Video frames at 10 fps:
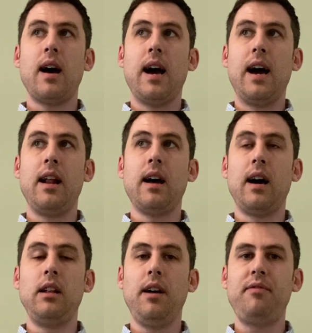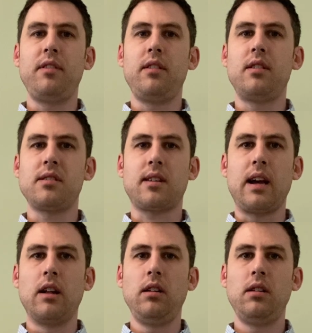And I loved the
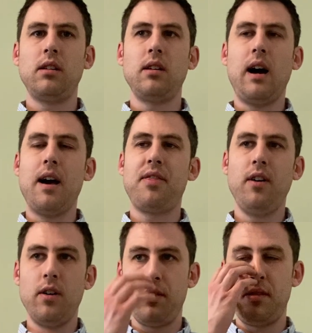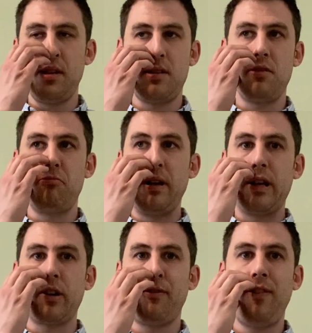scale. I thought, this is really
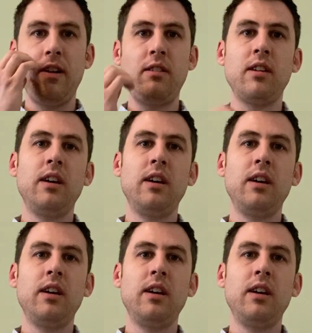good fun.